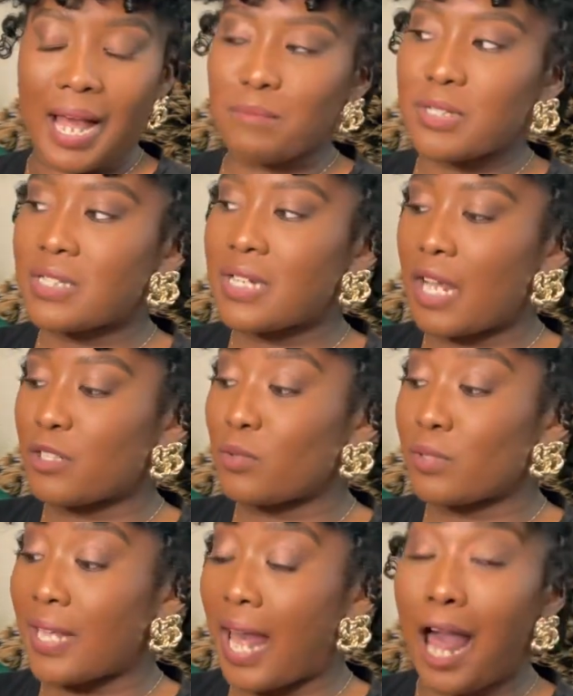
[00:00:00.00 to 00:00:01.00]
I'm just not
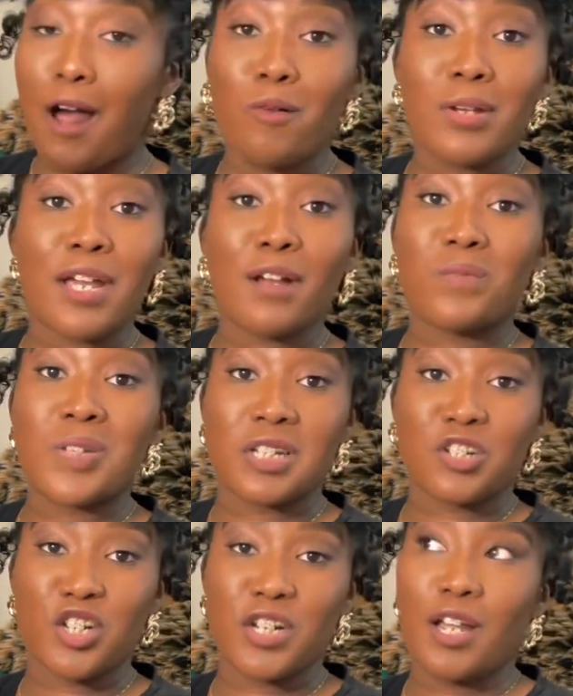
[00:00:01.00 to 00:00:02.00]
doing that. I don't care if it's
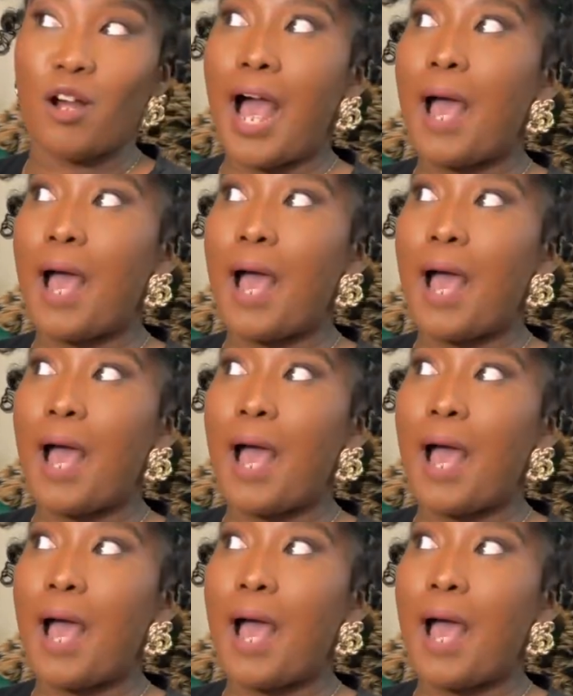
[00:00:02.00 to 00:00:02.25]
a Chanel.